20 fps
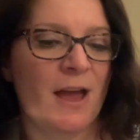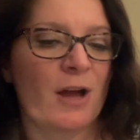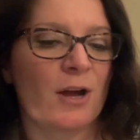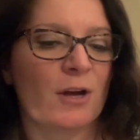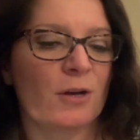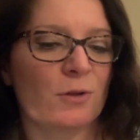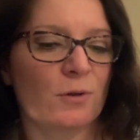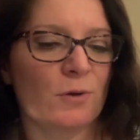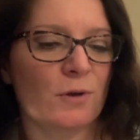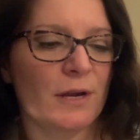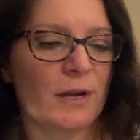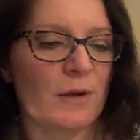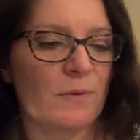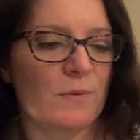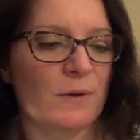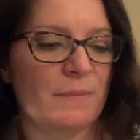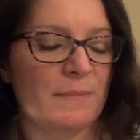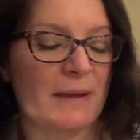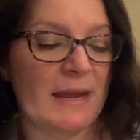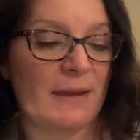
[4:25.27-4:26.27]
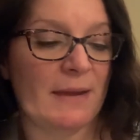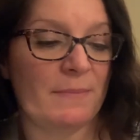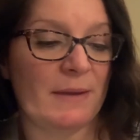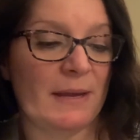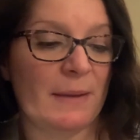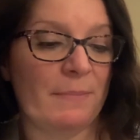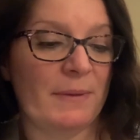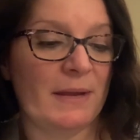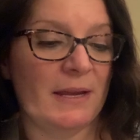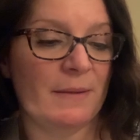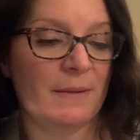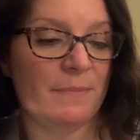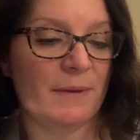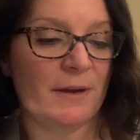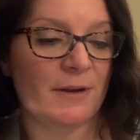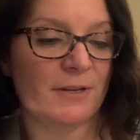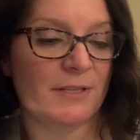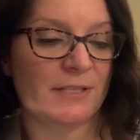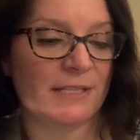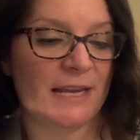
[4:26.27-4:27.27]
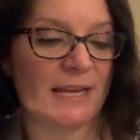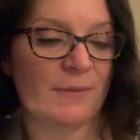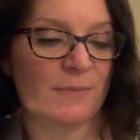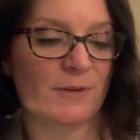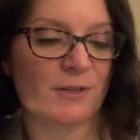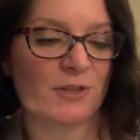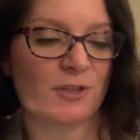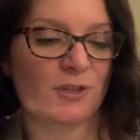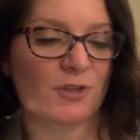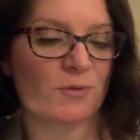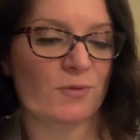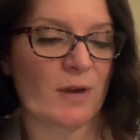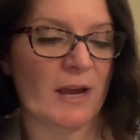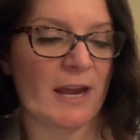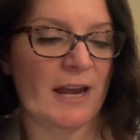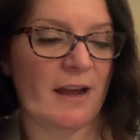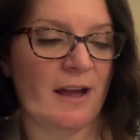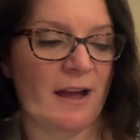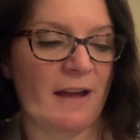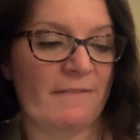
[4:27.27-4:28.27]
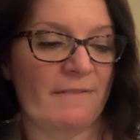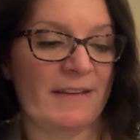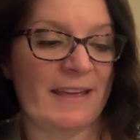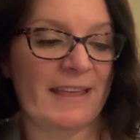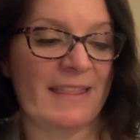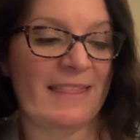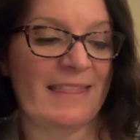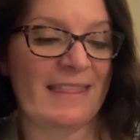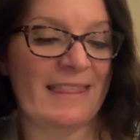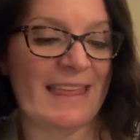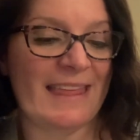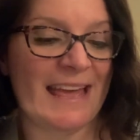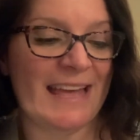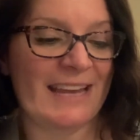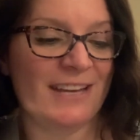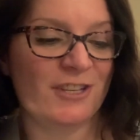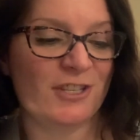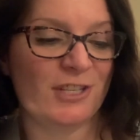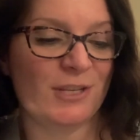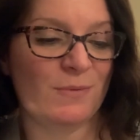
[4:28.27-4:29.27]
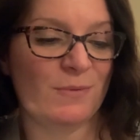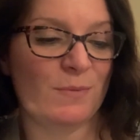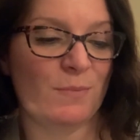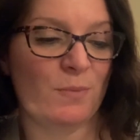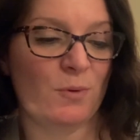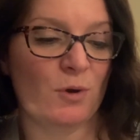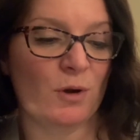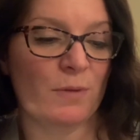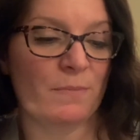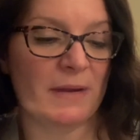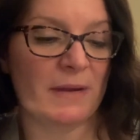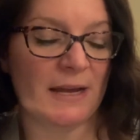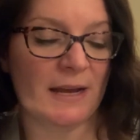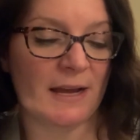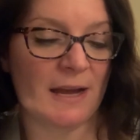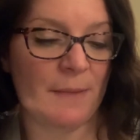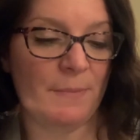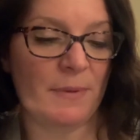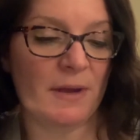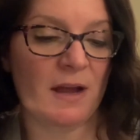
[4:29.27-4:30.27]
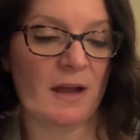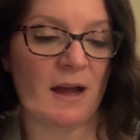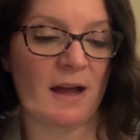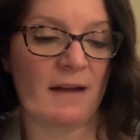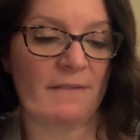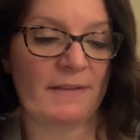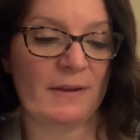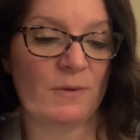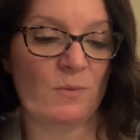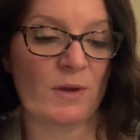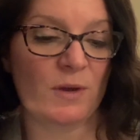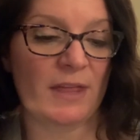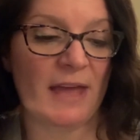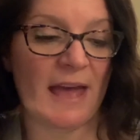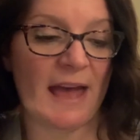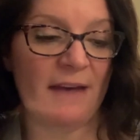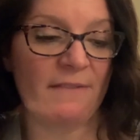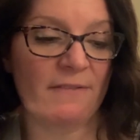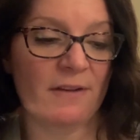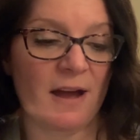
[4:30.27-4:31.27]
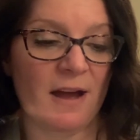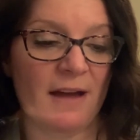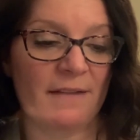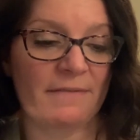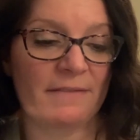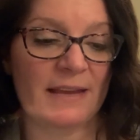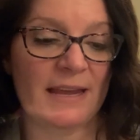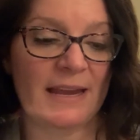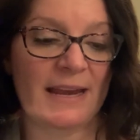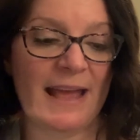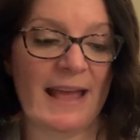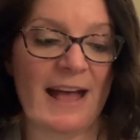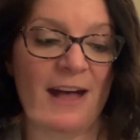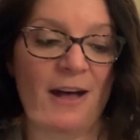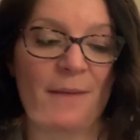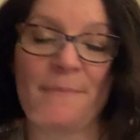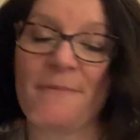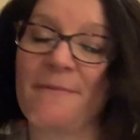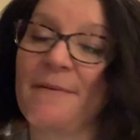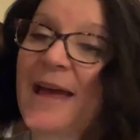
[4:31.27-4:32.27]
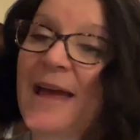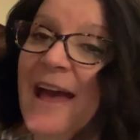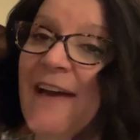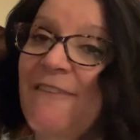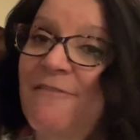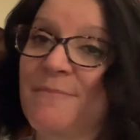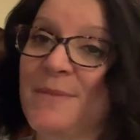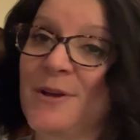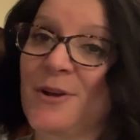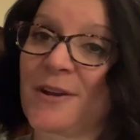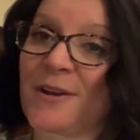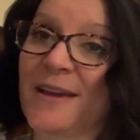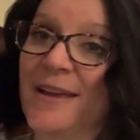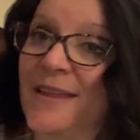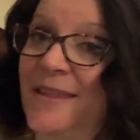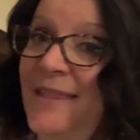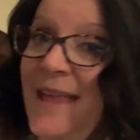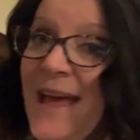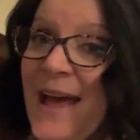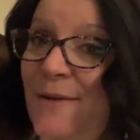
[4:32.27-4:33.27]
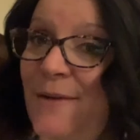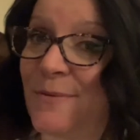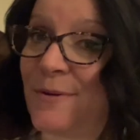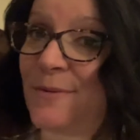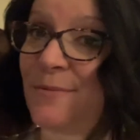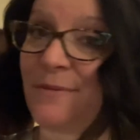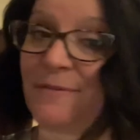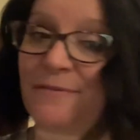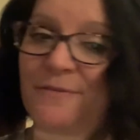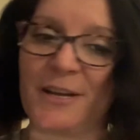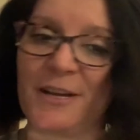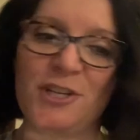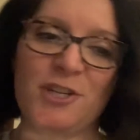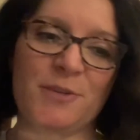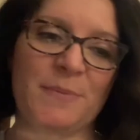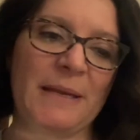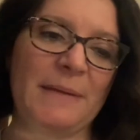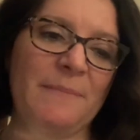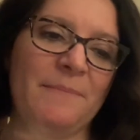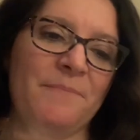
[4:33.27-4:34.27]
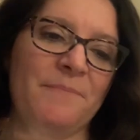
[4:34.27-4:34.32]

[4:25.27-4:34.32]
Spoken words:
Gloria would make me a peanut butter sandwich straight off, and then she would pour me a cup of coffee with half coffee and half milk, and that would refresh me.